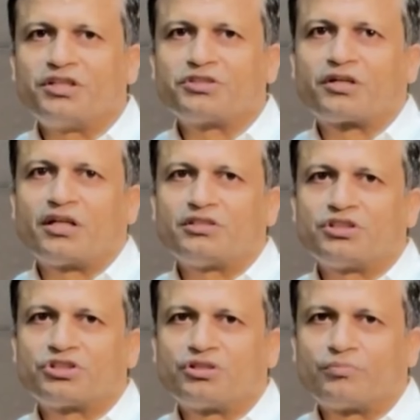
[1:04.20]

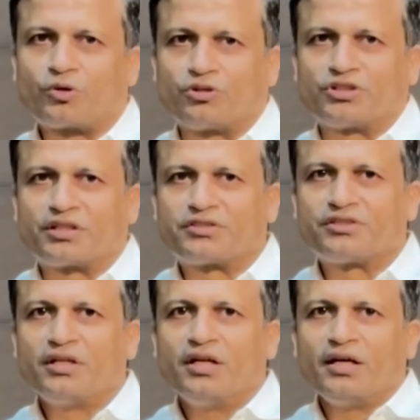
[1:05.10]
digitalization projects.
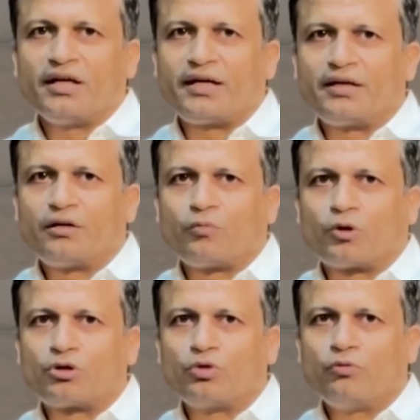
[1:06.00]
And
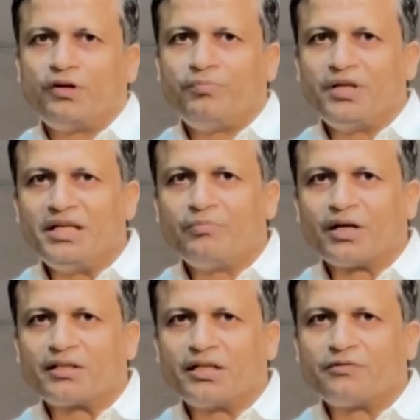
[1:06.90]
what do we mean
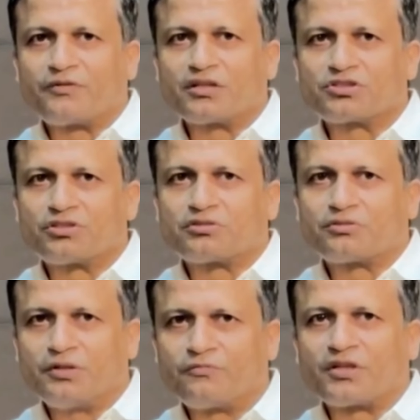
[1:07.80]
by the
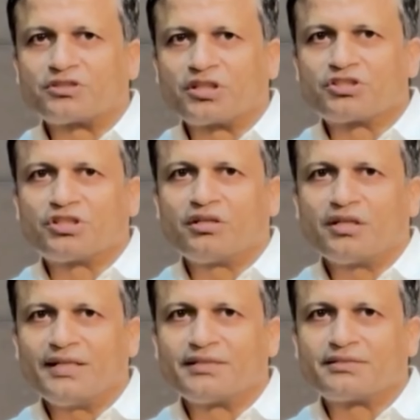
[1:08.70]
infrastructure
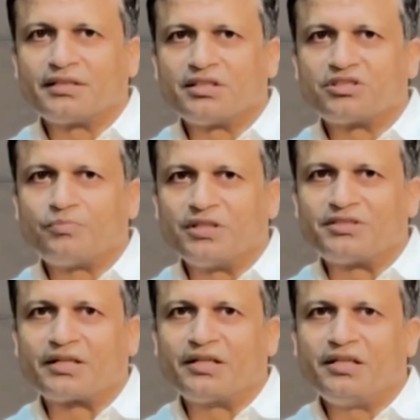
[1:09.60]
is
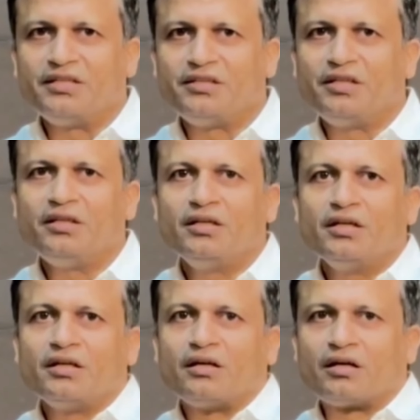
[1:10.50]
basically the
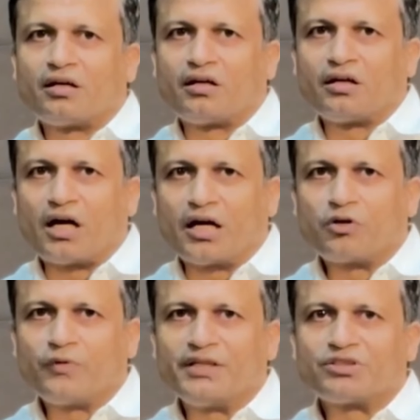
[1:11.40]

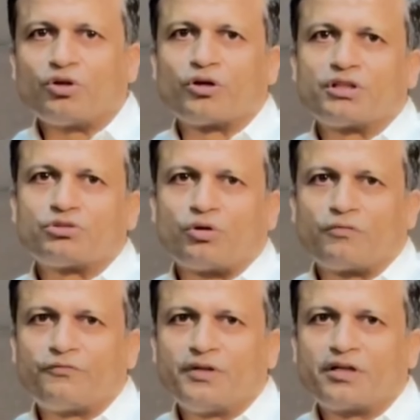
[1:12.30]
hardwares or a
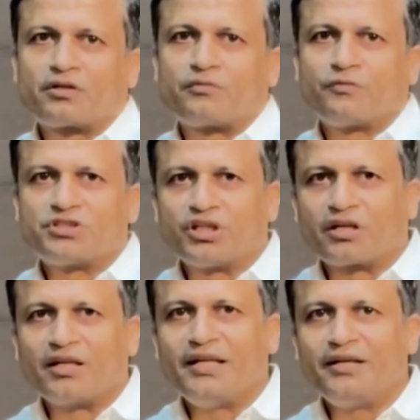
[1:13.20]
software which are
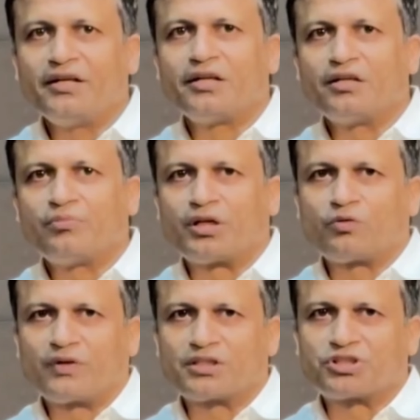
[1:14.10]
needed in a
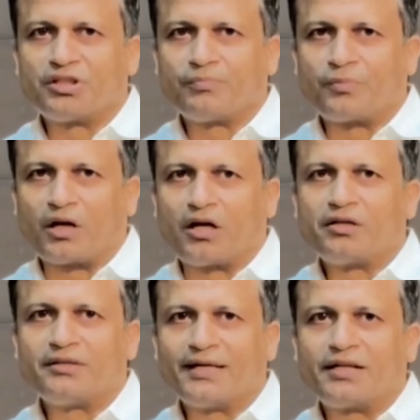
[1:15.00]
manufacturing plant
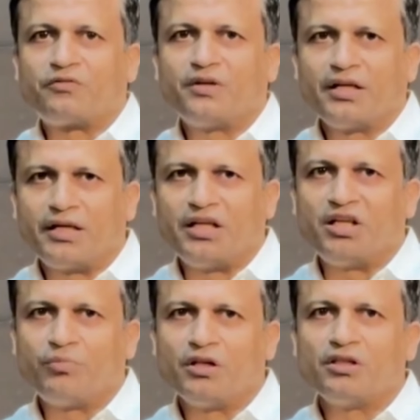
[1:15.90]
that will
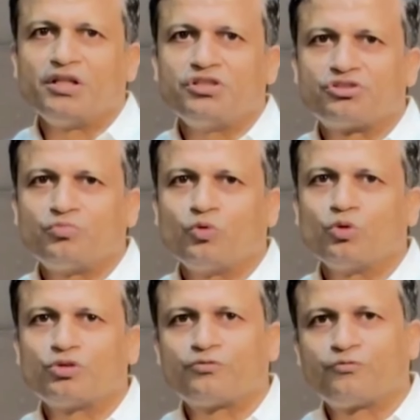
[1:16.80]
enable the
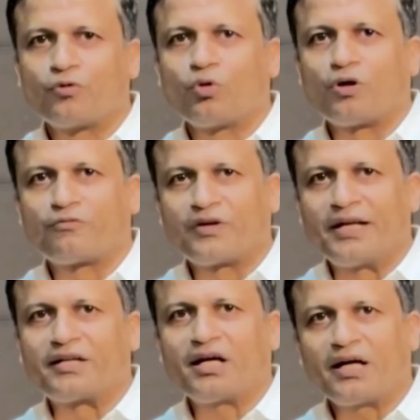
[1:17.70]
smooth flow of
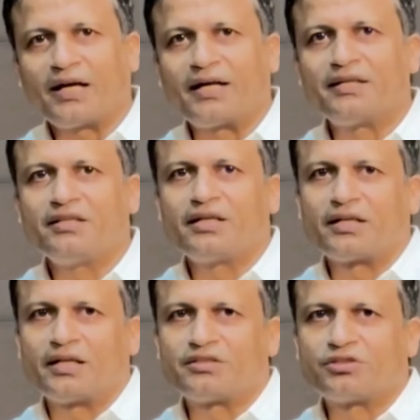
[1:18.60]
data and the
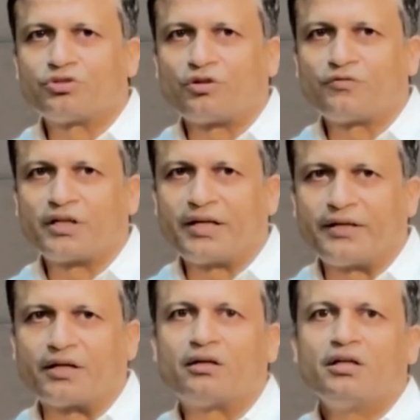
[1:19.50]
analysis of the
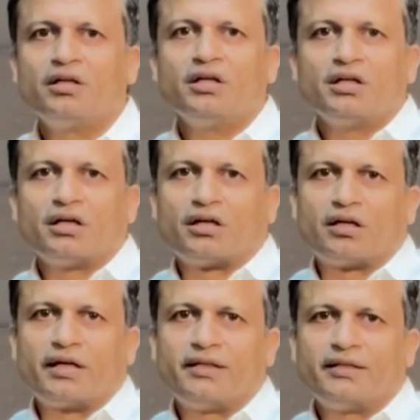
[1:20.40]
data.
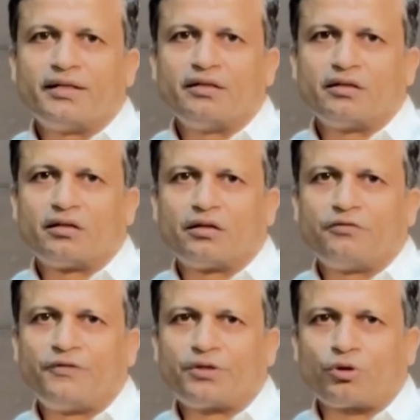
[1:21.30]
And then
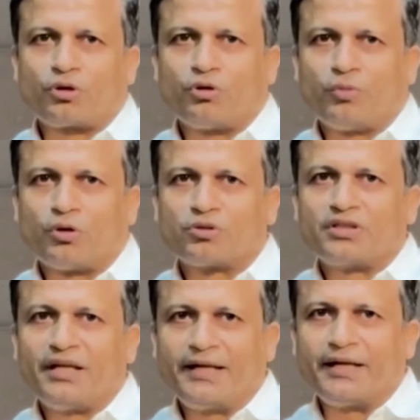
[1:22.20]
if we talk about
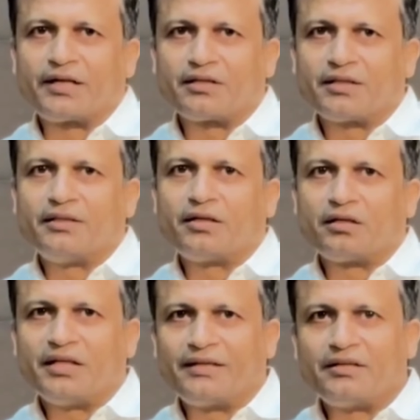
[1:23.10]
the data, then
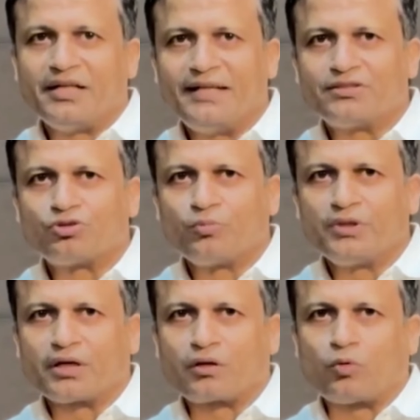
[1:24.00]
it needs to
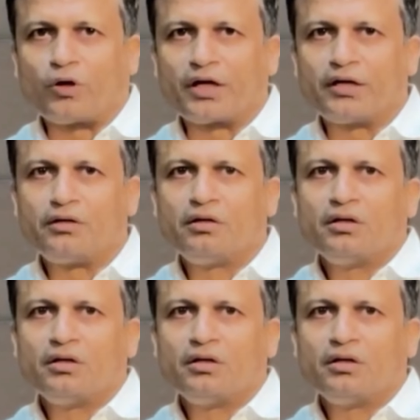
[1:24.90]
be acquired